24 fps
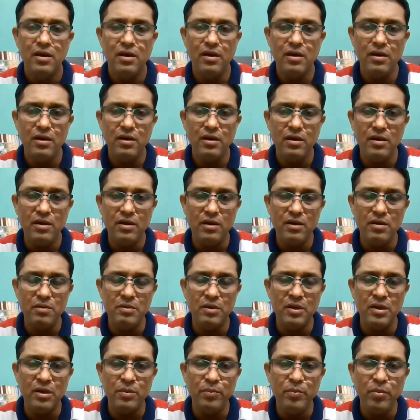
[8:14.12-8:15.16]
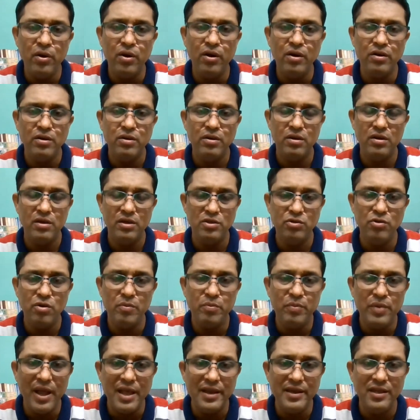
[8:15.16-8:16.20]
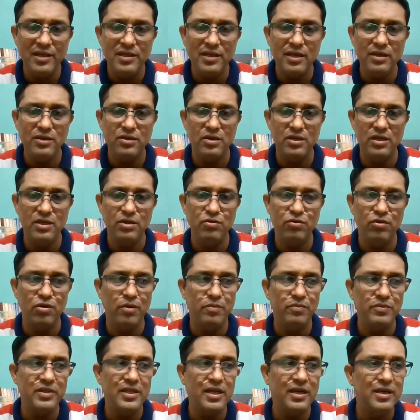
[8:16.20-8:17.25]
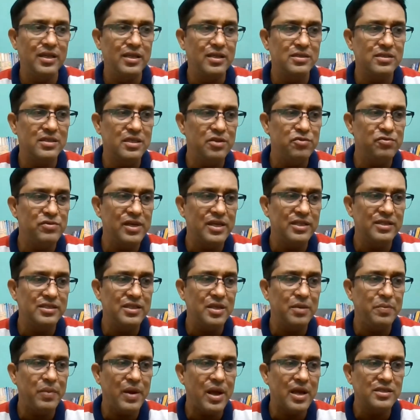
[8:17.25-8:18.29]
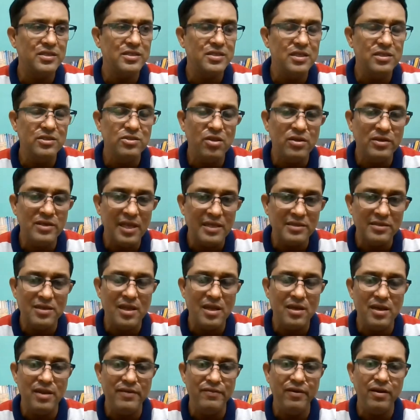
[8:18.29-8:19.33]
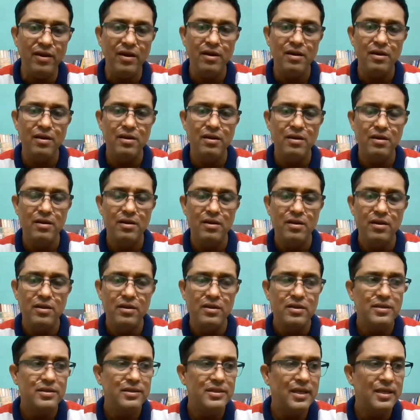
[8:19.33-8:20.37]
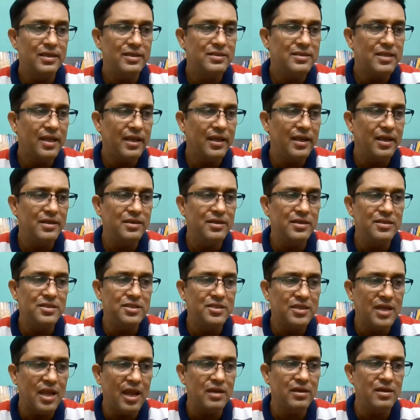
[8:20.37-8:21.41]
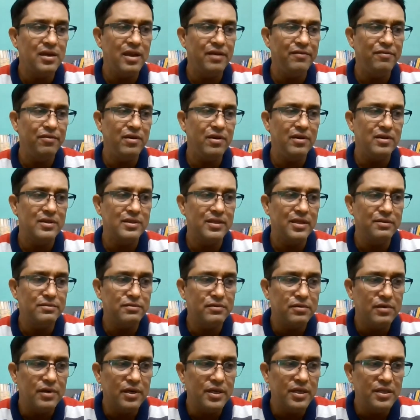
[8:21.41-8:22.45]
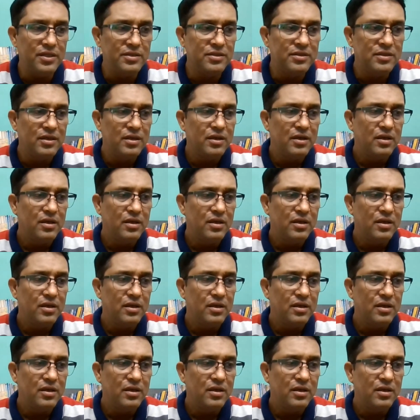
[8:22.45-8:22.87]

for planning a curriculum. That is, you can say, first is the national level, then second is state level, then third is